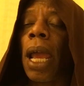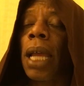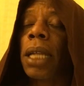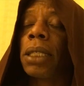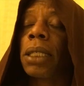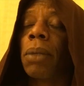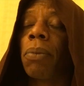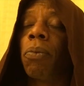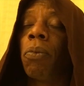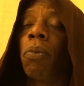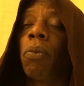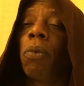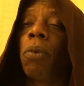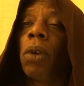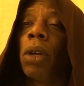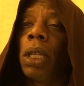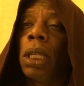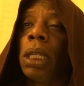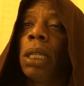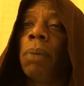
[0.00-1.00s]
had some
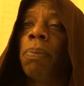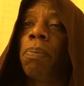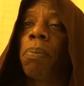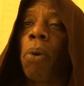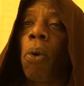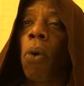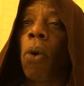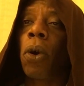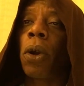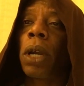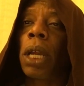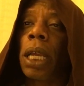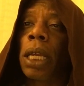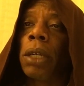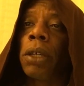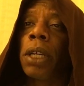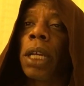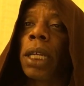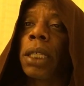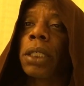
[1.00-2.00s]
really poor
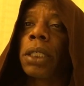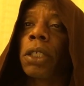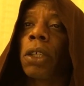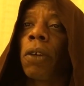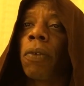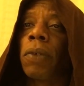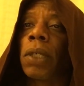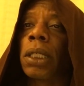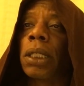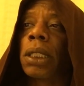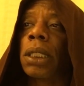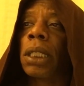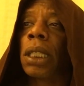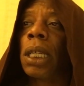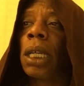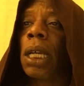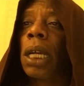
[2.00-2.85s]
internet service